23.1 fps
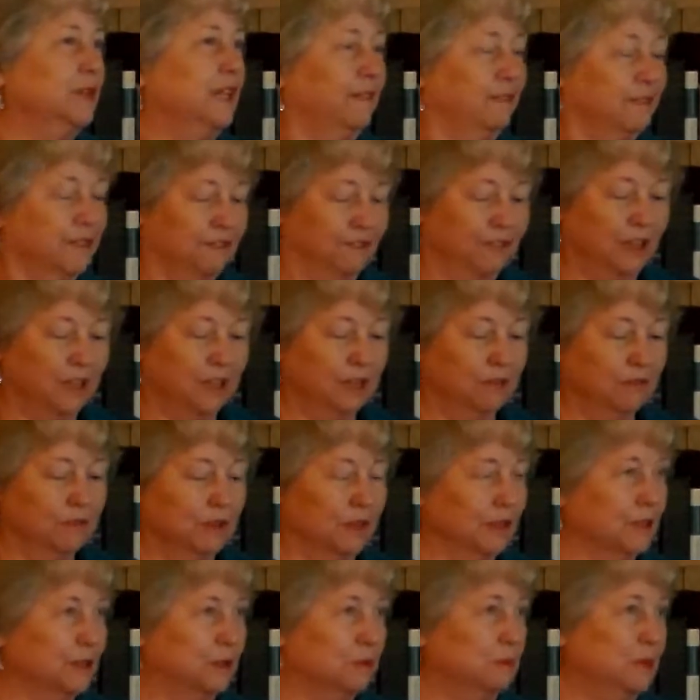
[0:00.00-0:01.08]
that we have to fight over
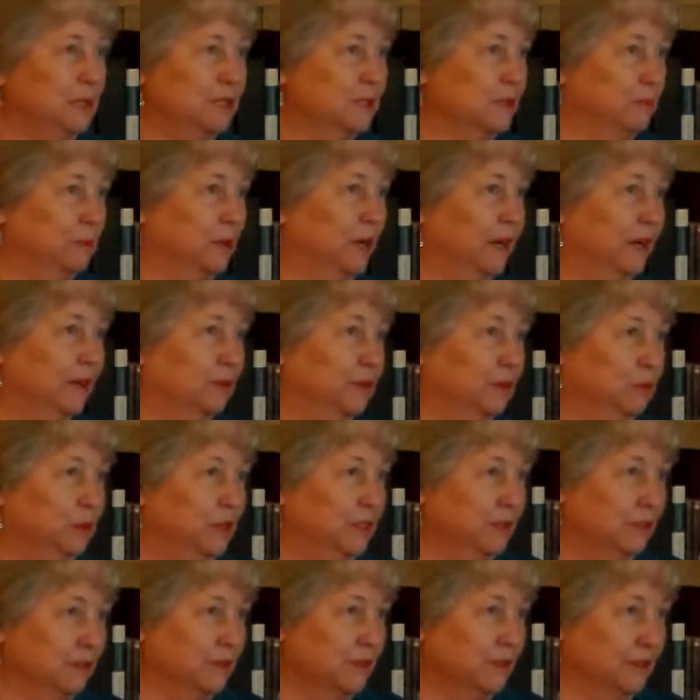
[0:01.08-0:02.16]
the little piece of pie on the
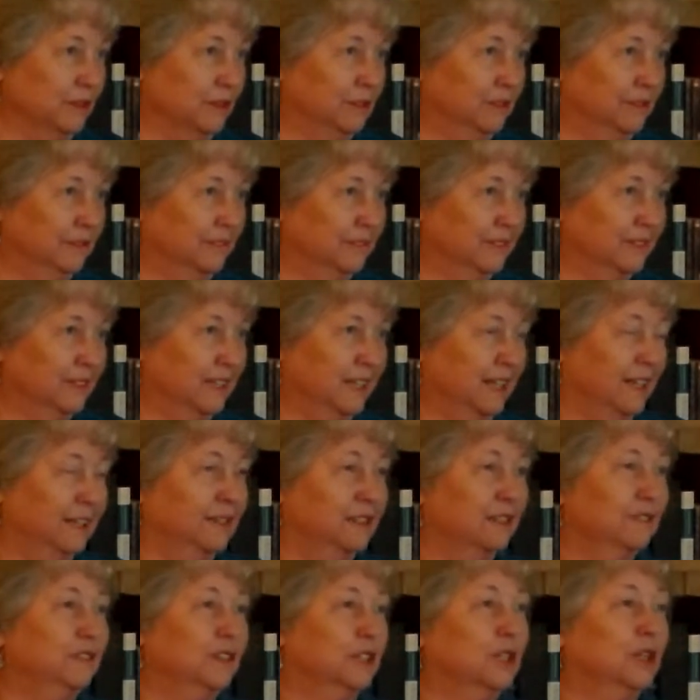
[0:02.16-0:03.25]
windowsill, how
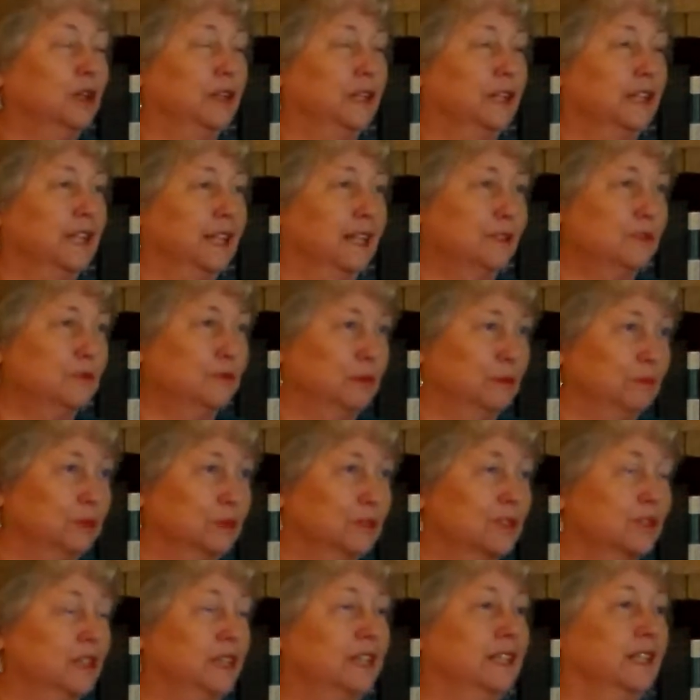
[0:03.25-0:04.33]
difficult it gets when we're
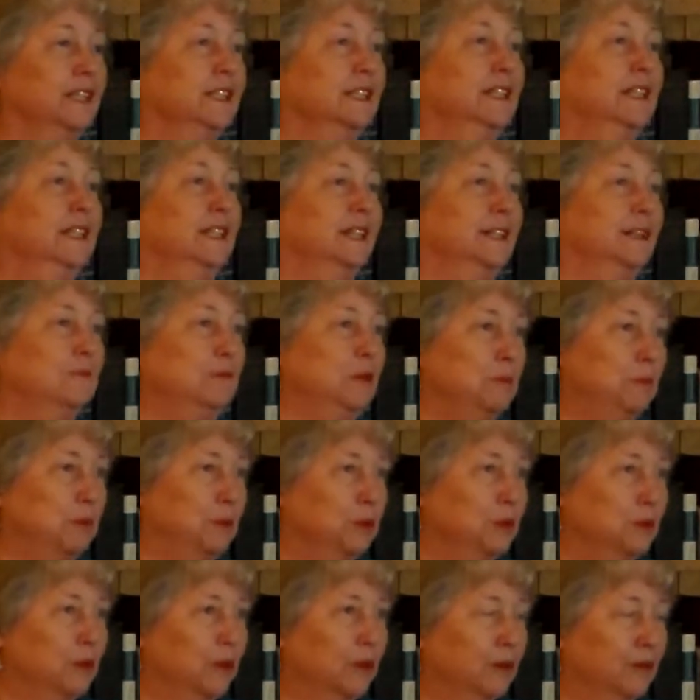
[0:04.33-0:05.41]
trying. People
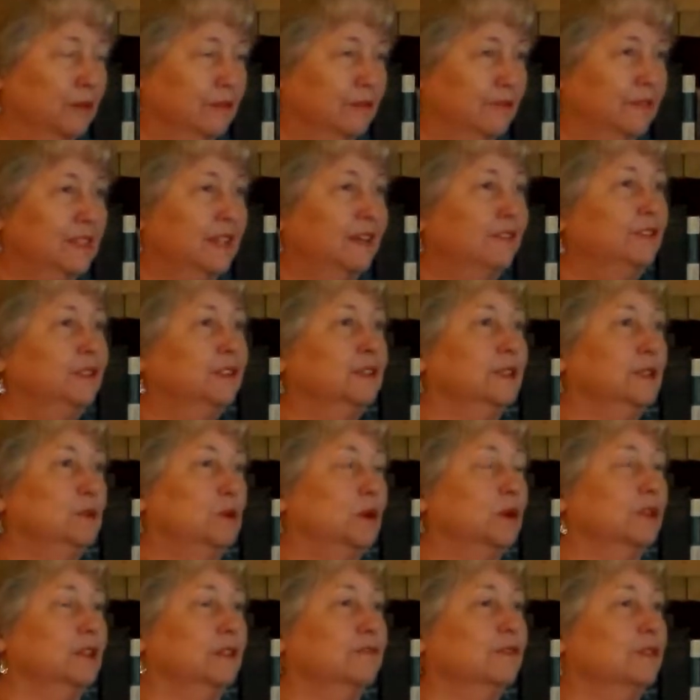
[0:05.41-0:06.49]
who are definitely
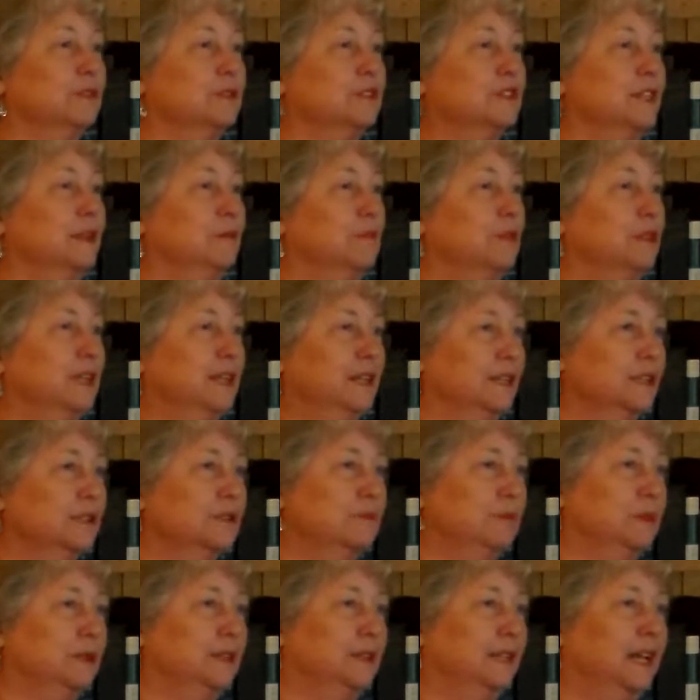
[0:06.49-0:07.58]
working for the same things
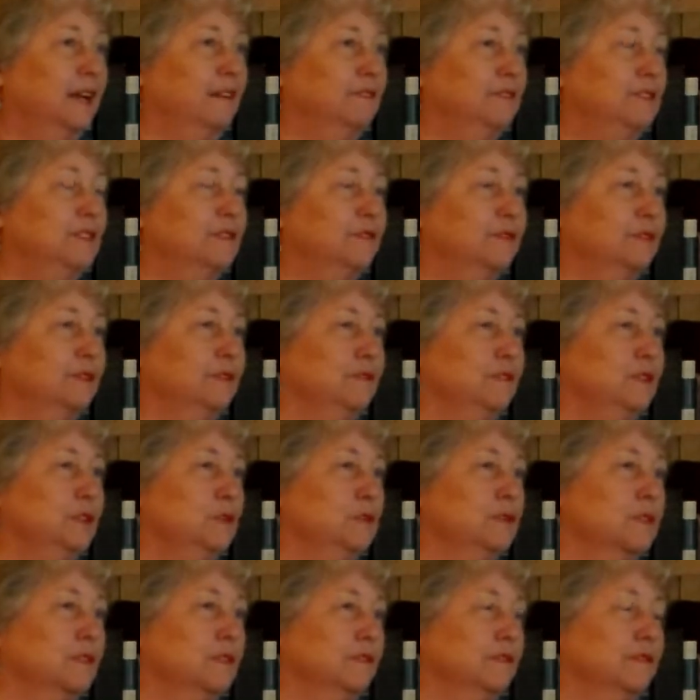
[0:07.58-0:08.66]
but have different
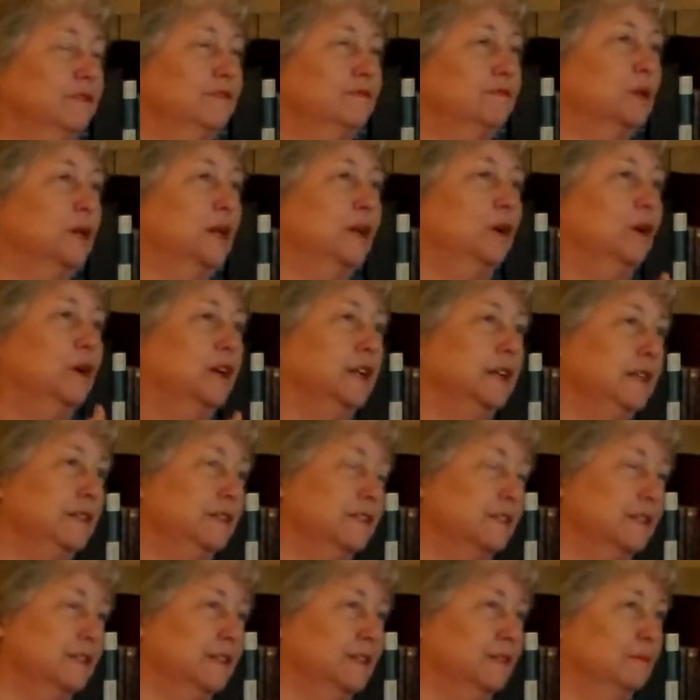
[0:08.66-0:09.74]
views of
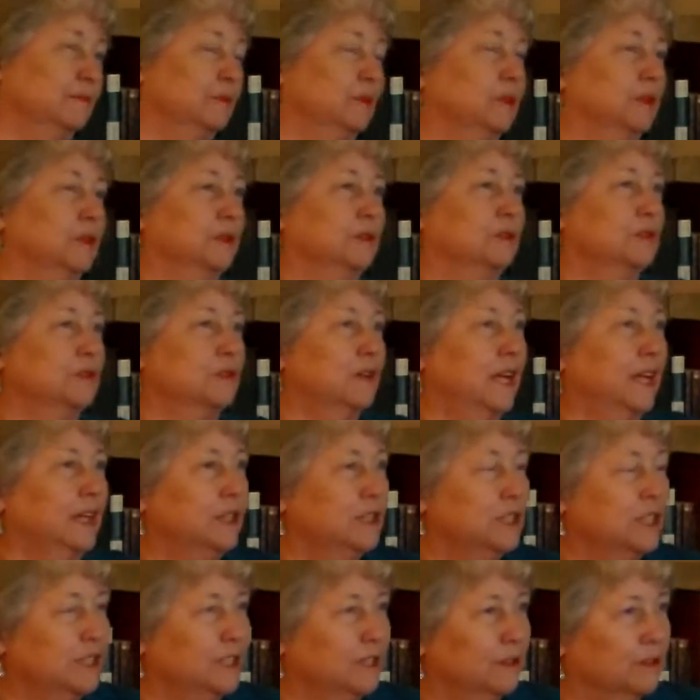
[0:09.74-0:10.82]
priorities in political
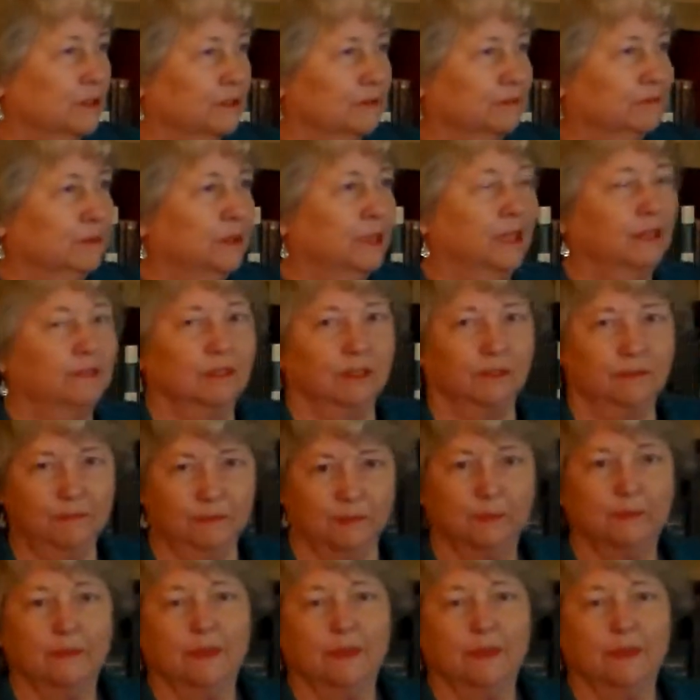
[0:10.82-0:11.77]
strategy or whatever.